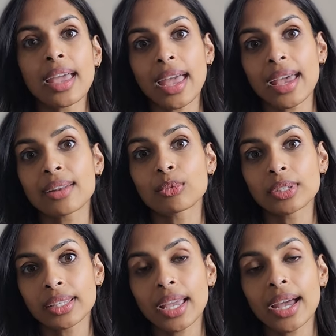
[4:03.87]
and
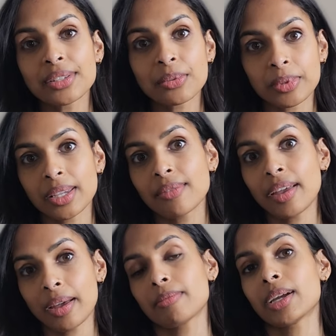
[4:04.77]
really had to
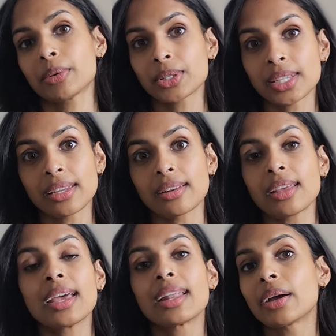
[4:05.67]
revamp my routine.
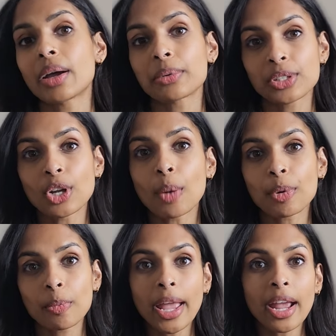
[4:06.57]
Now, I was not
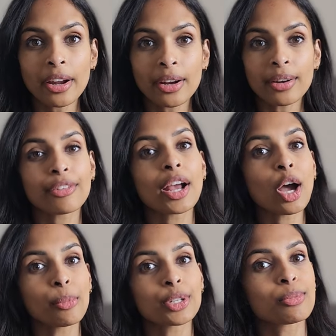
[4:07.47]
prepared for
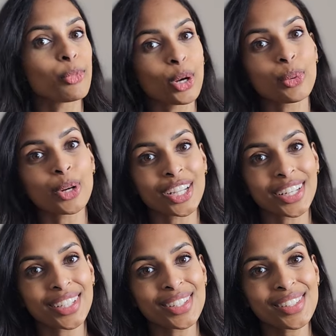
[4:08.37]
how much more work it
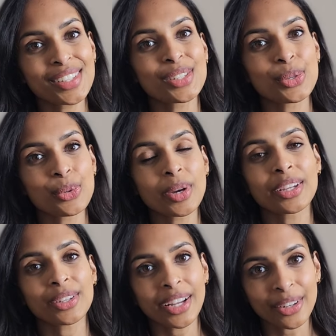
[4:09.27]
is to wear
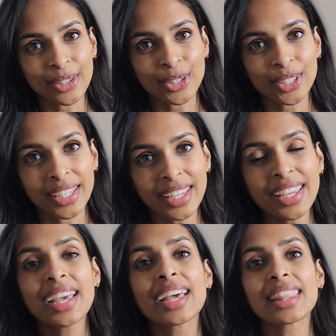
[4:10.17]
your hair curly
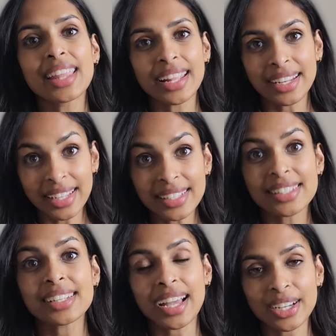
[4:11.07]
than it is
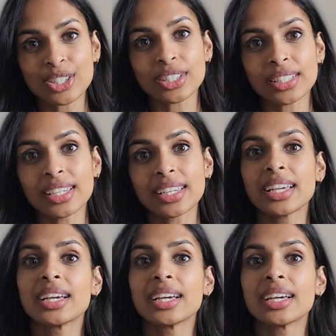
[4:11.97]
to actually